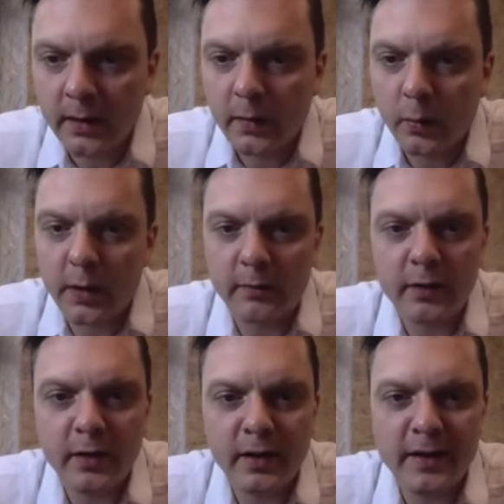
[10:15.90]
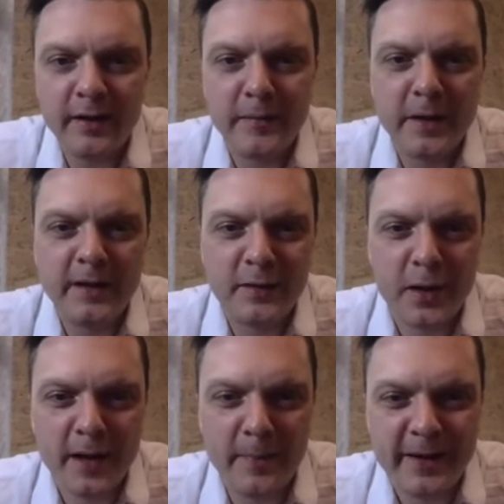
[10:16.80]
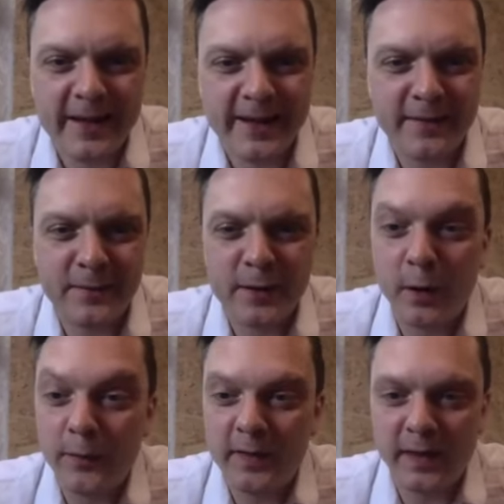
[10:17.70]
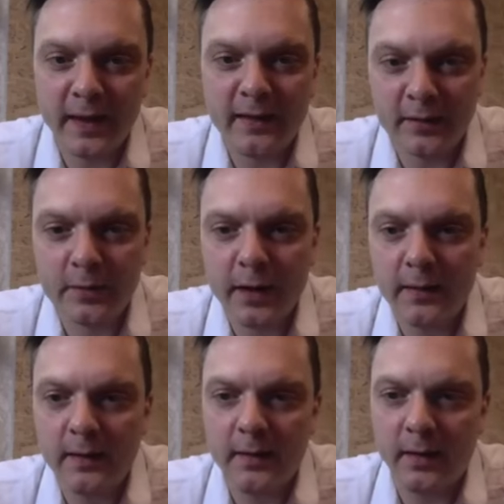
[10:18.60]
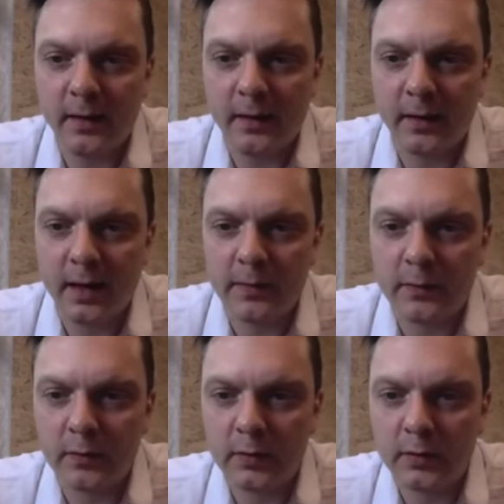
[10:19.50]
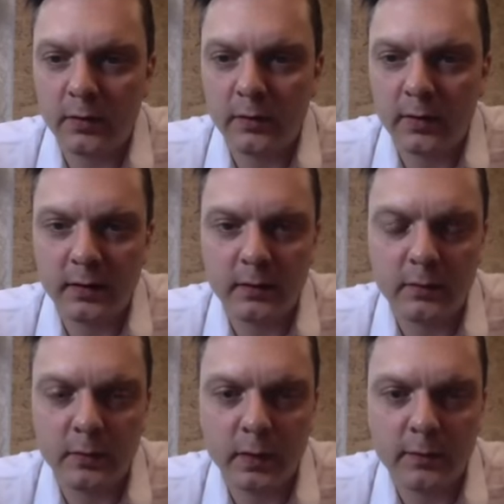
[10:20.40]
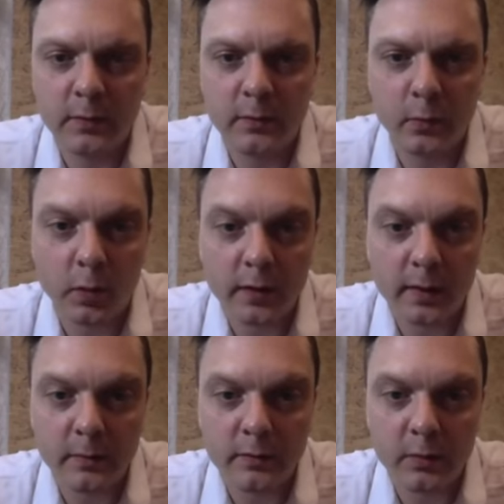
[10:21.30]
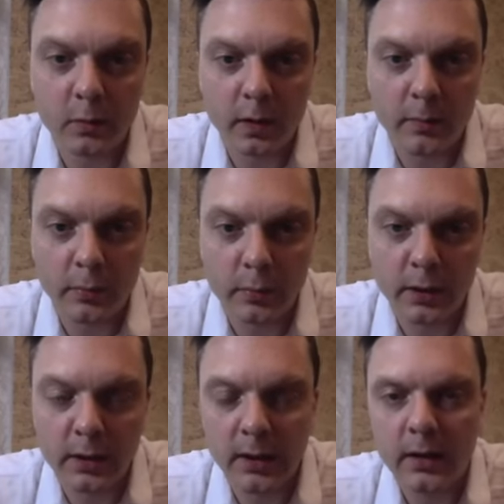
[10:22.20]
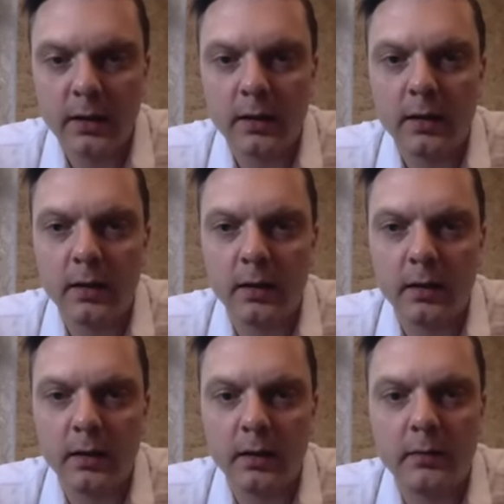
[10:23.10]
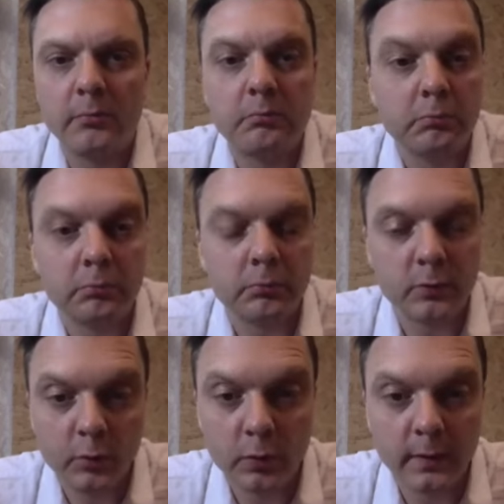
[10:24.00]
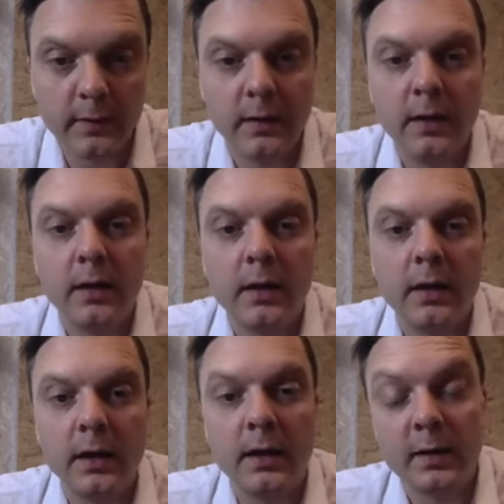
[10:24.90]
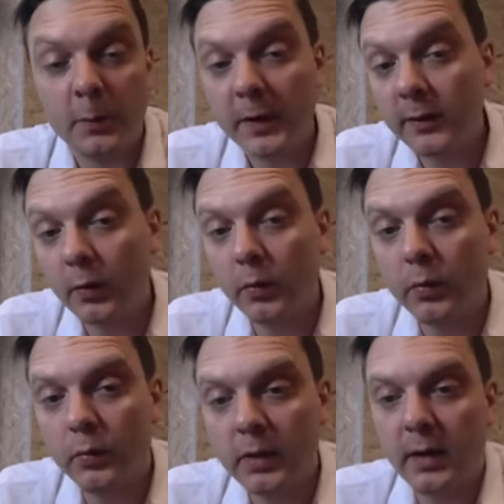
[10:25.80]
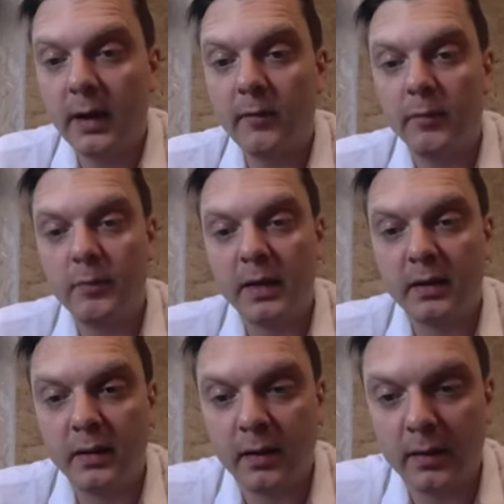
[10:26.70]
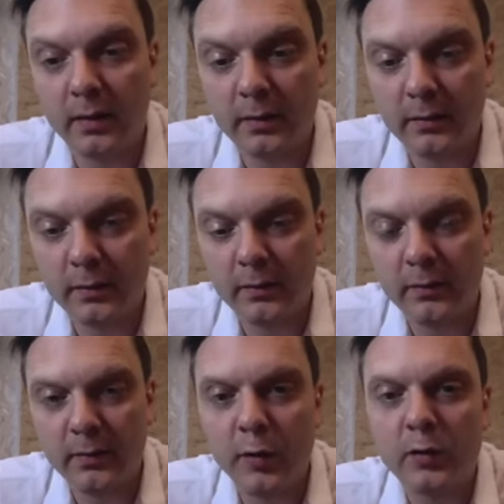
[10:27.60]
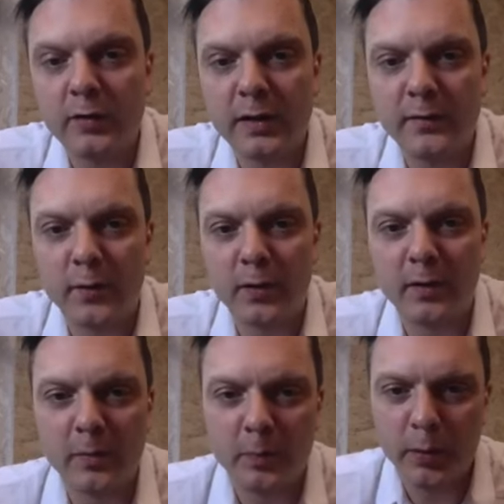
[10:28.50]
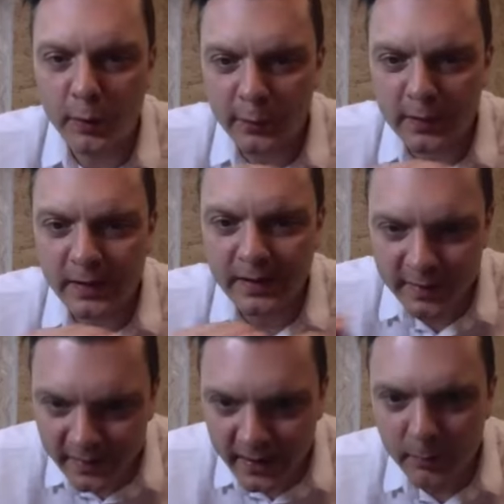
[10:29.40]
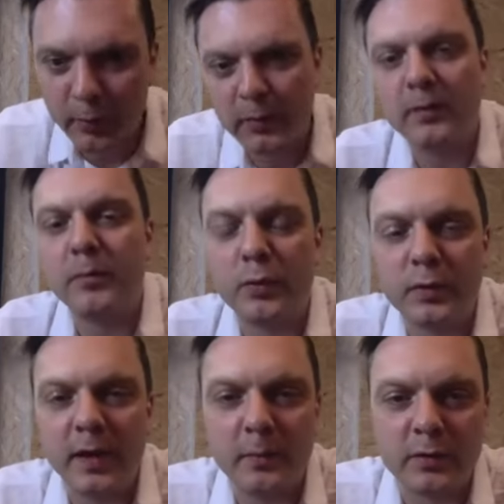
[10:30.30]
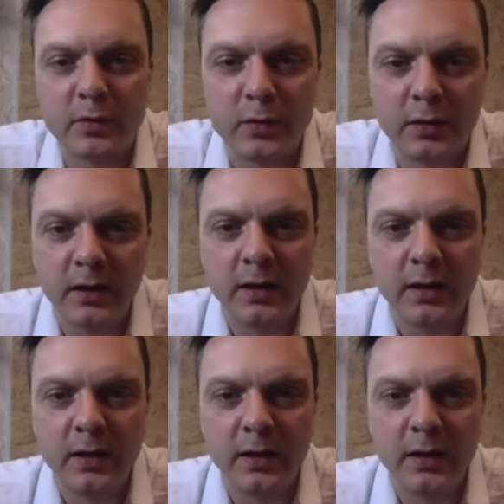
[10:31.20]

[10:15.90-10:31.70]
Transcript: whatever makes you happy. If the coffee tastes great after using 2 different water temperature while brewing, do it. In espresso, we have been searching for the perfectly stable brew temperature